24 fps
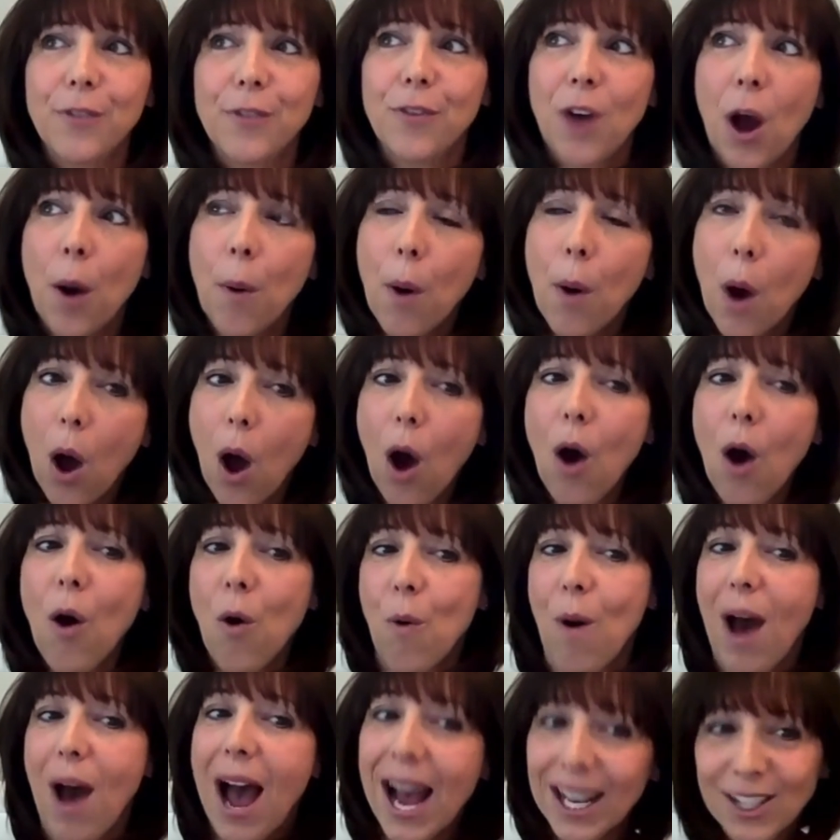of go,
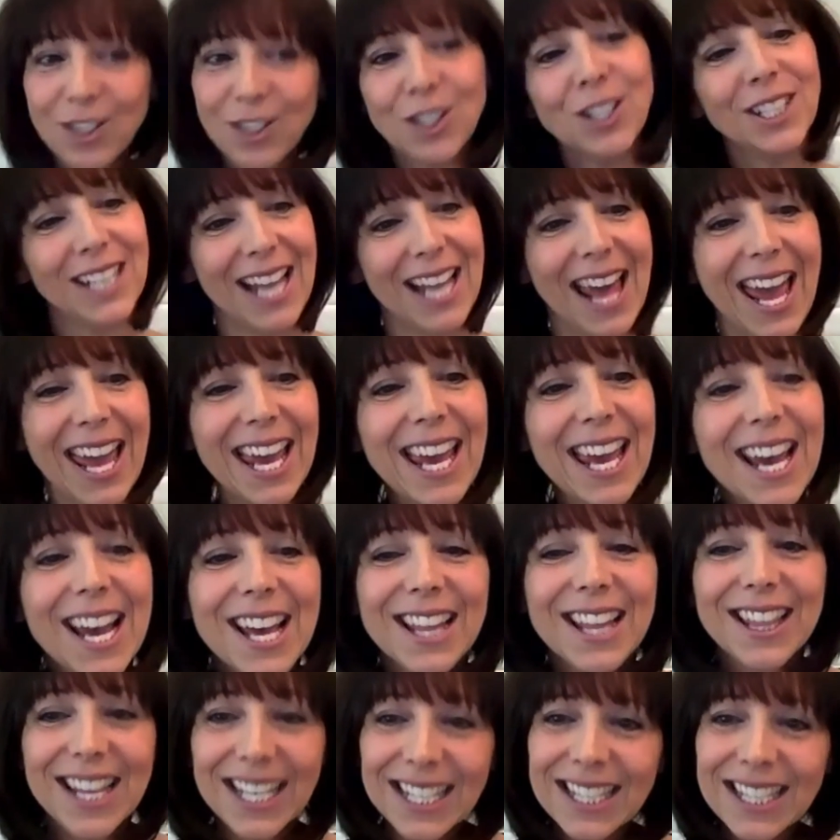oh, actually,
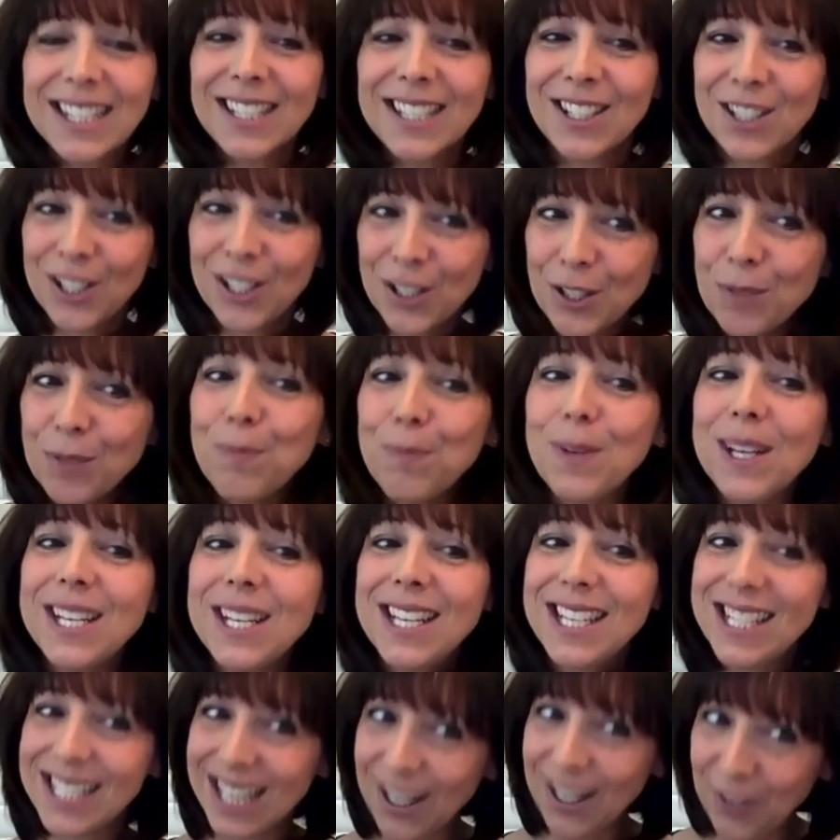this could
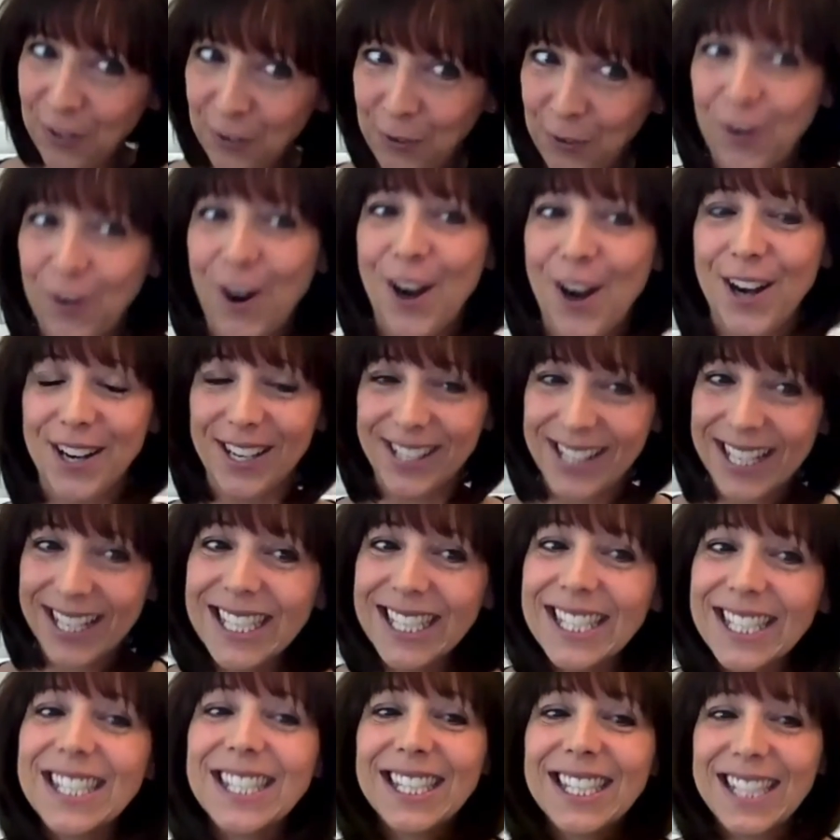be different.
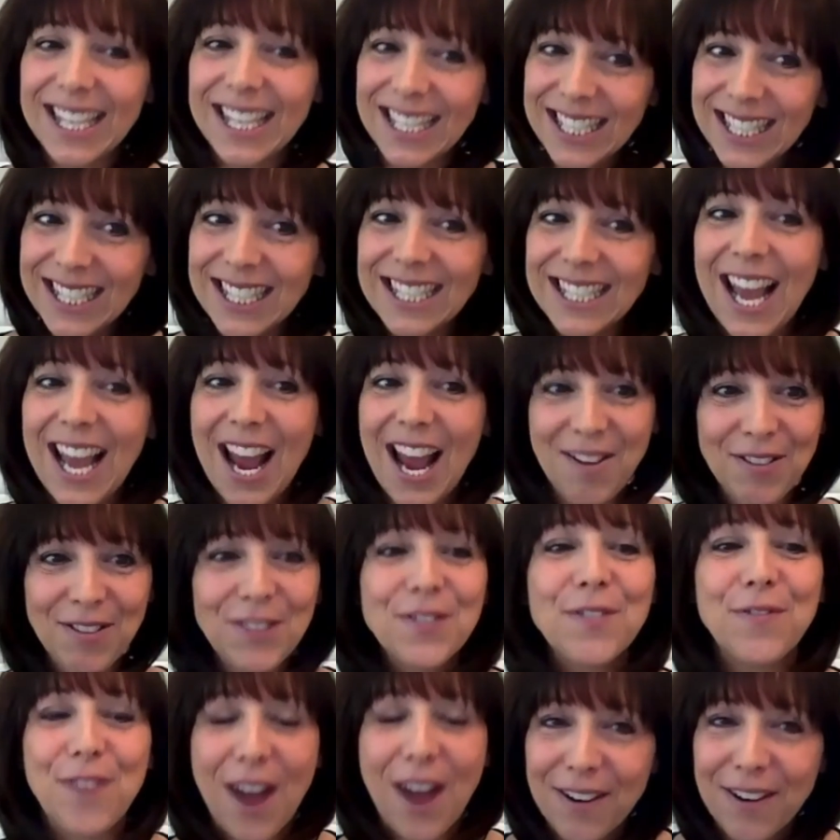This
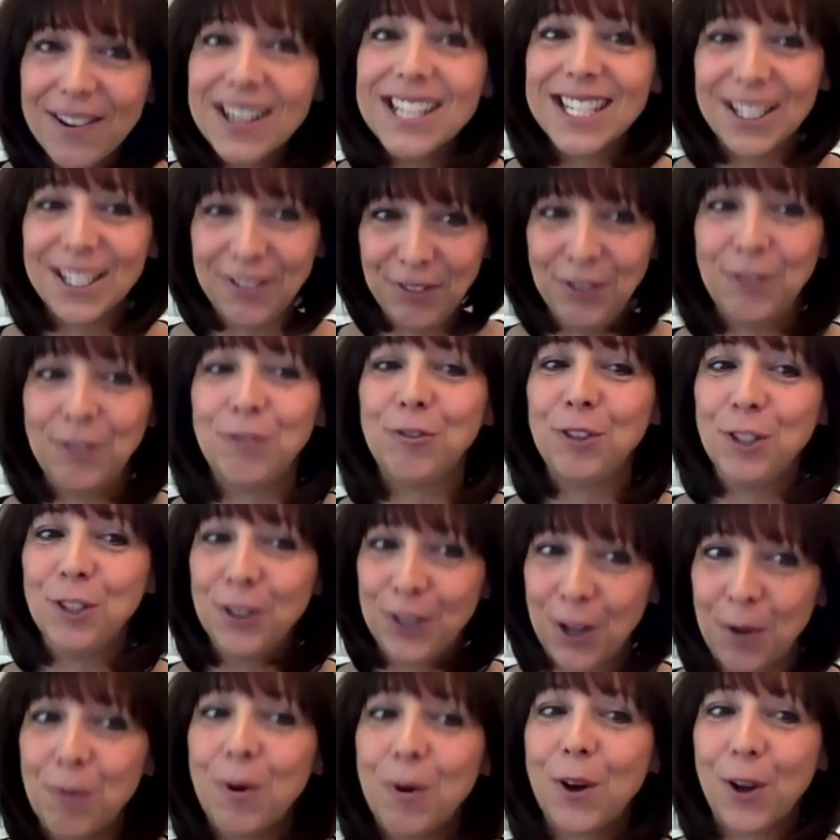sounds a very different
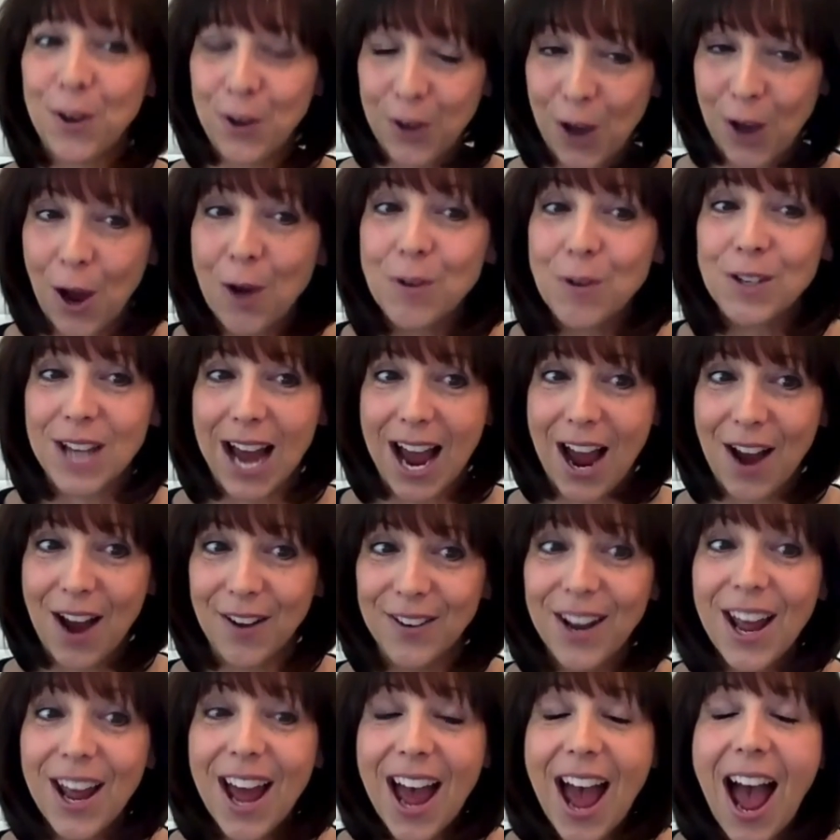route that we're going to go
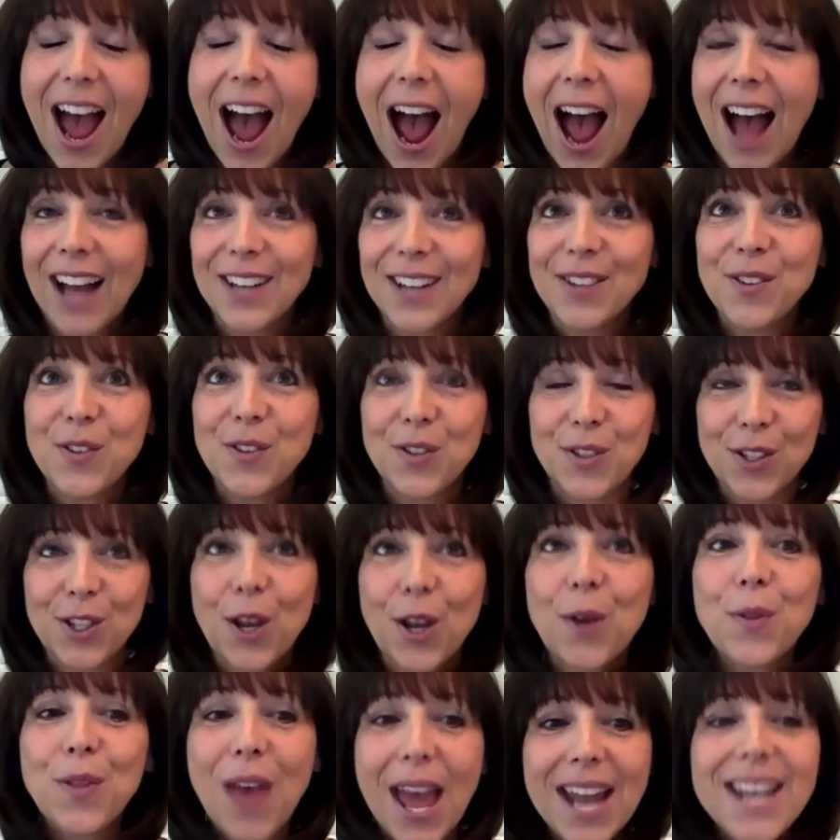down. And
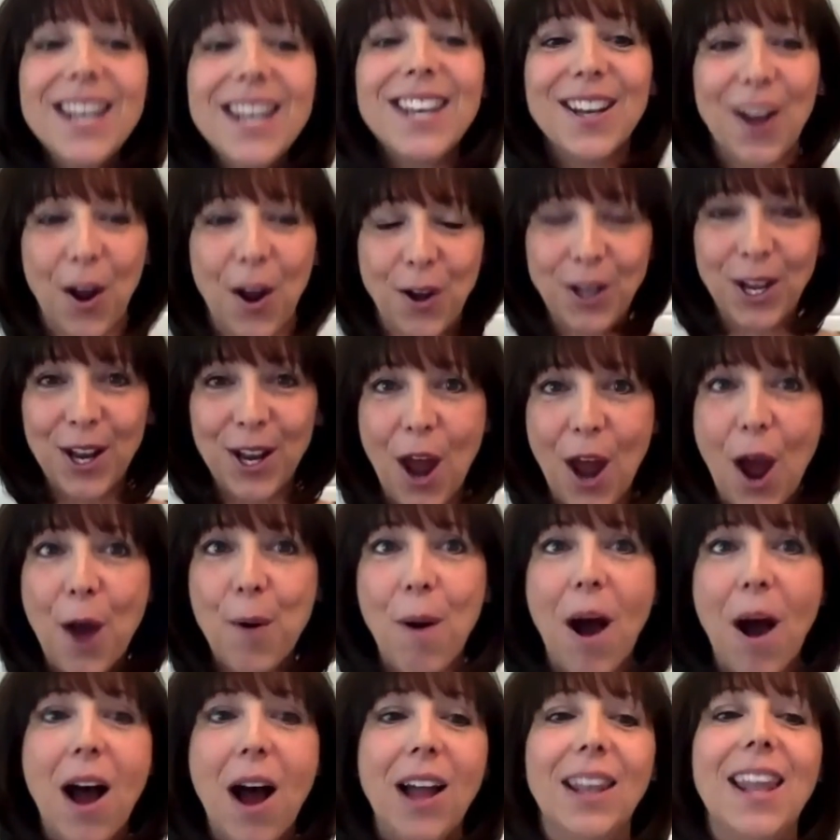so then,
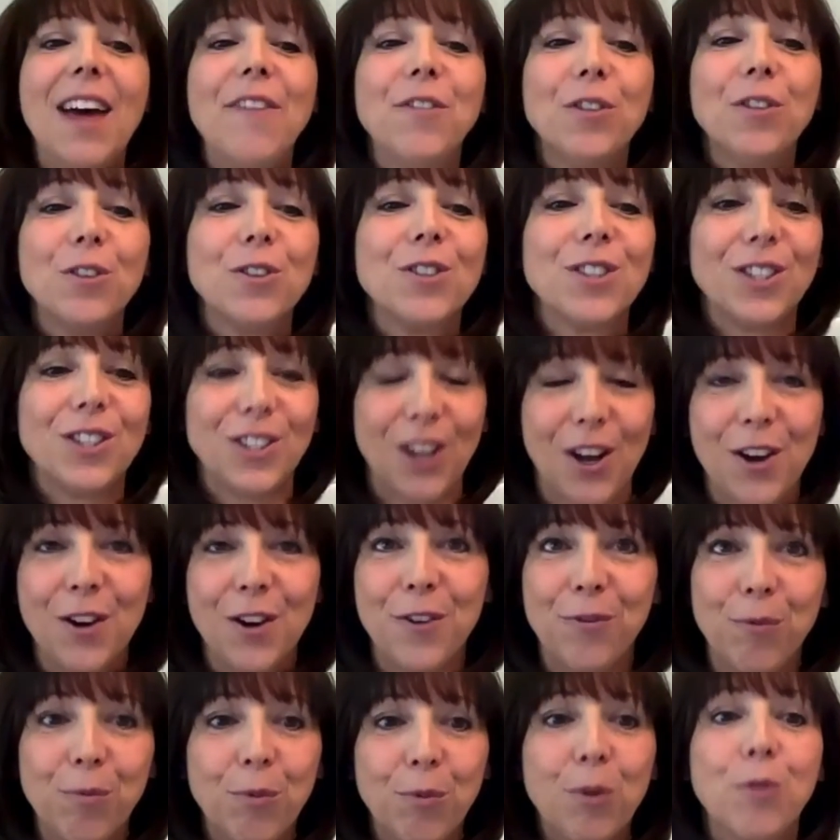our levels
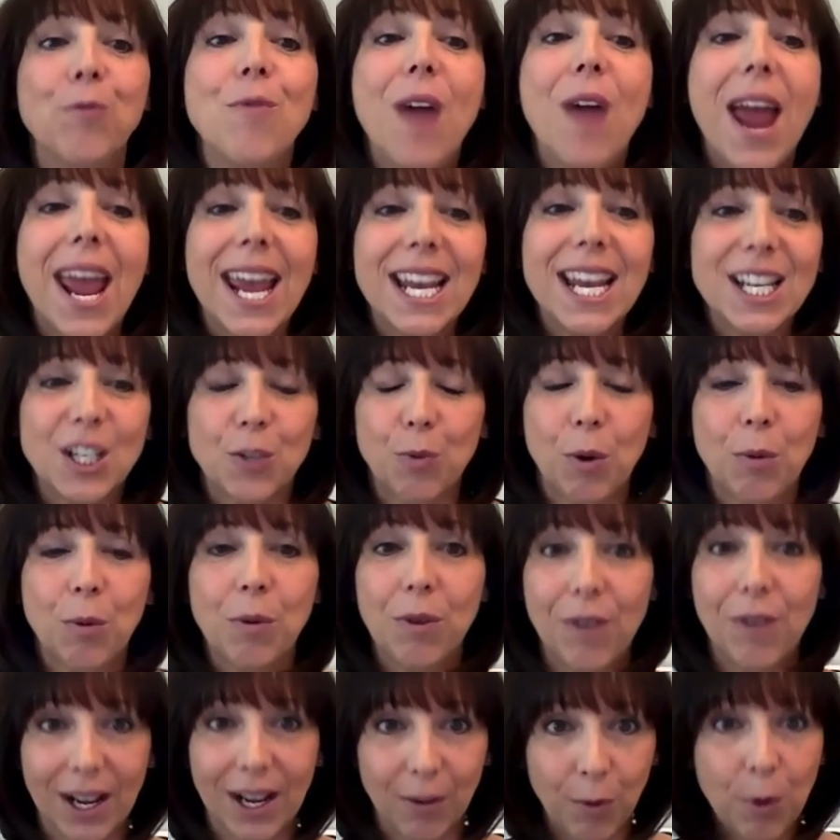were raised.
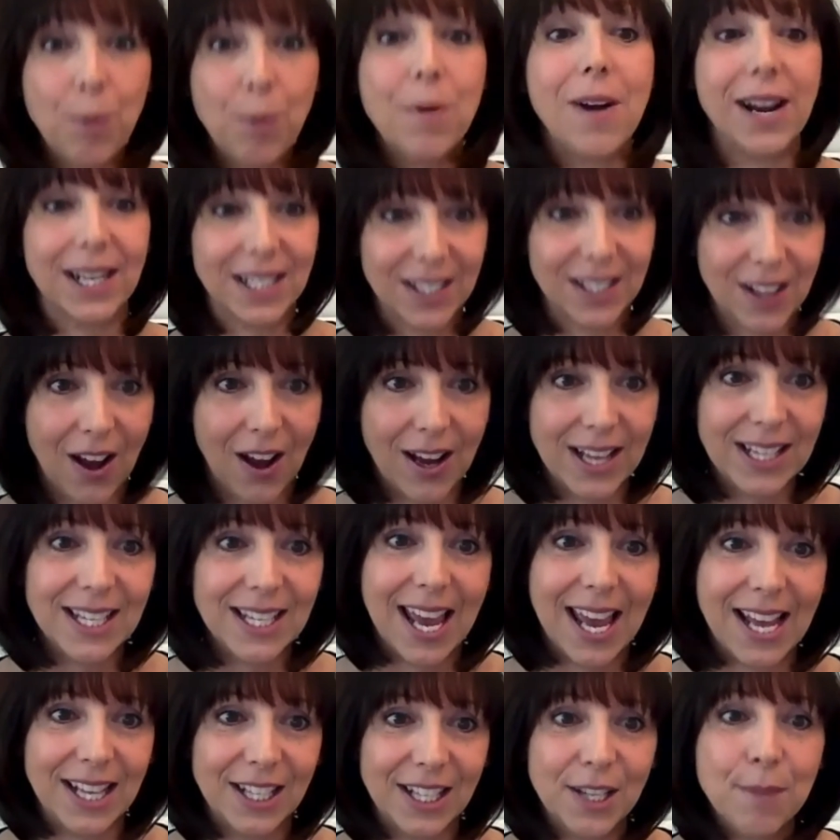We were
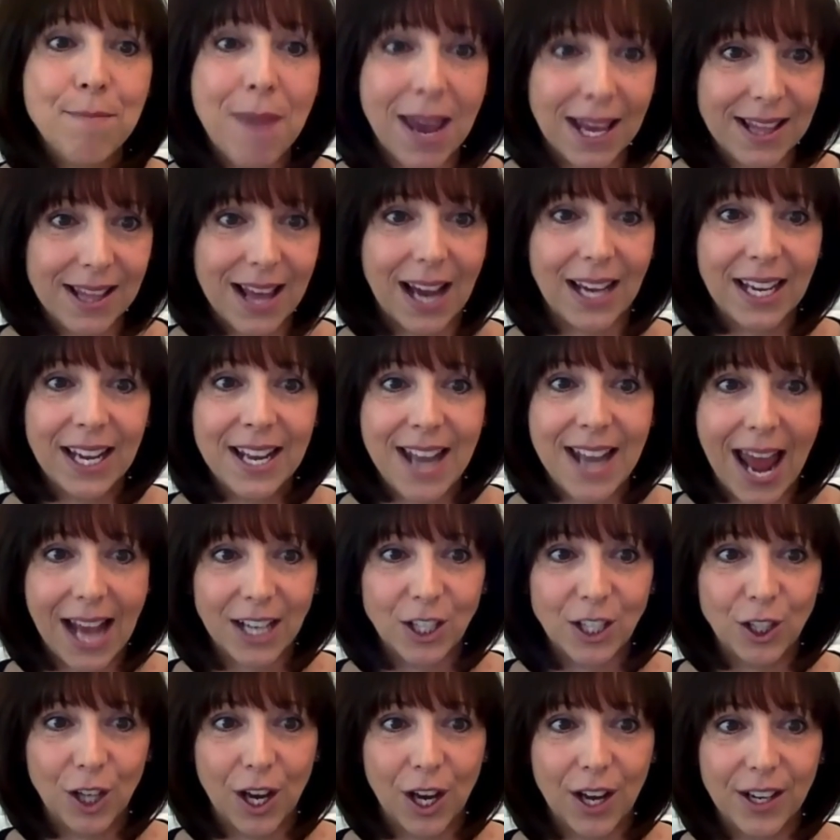excited to make that
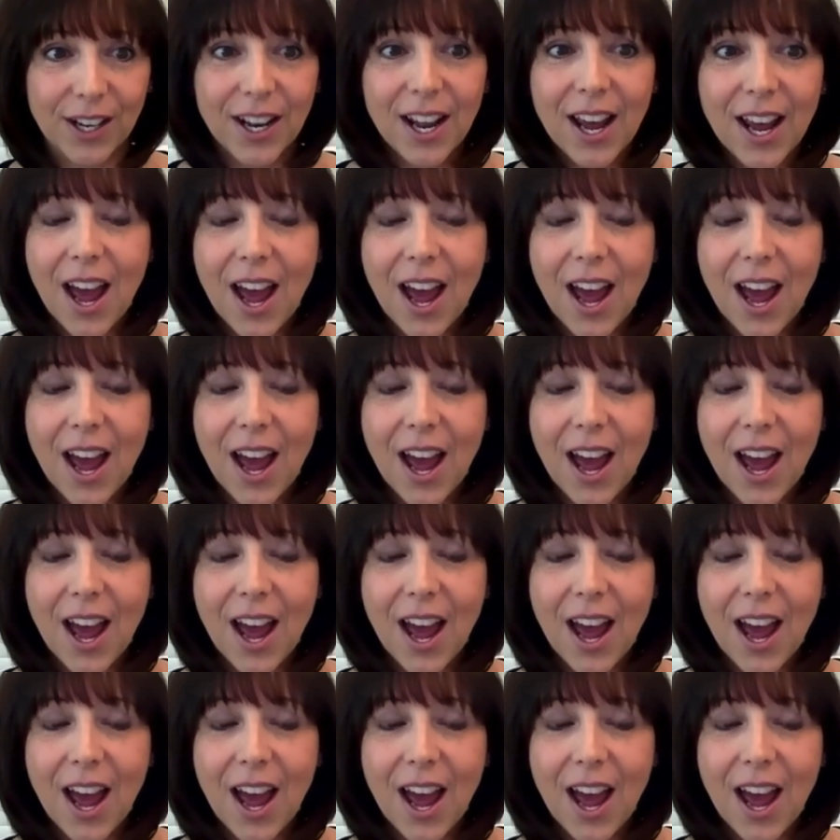connection. And